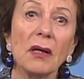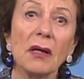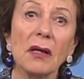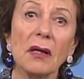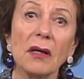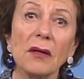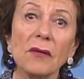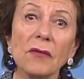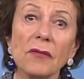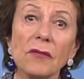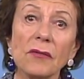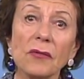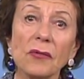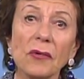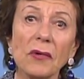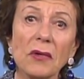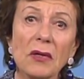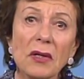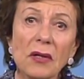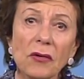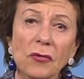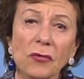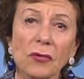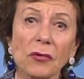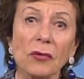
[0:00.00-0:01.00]
Is
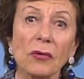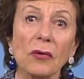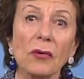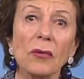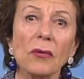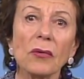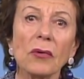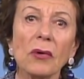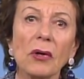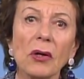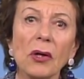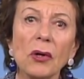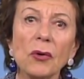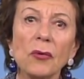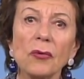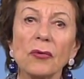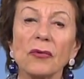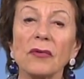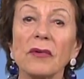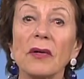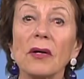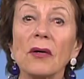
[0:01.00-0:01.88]
traditional, closed,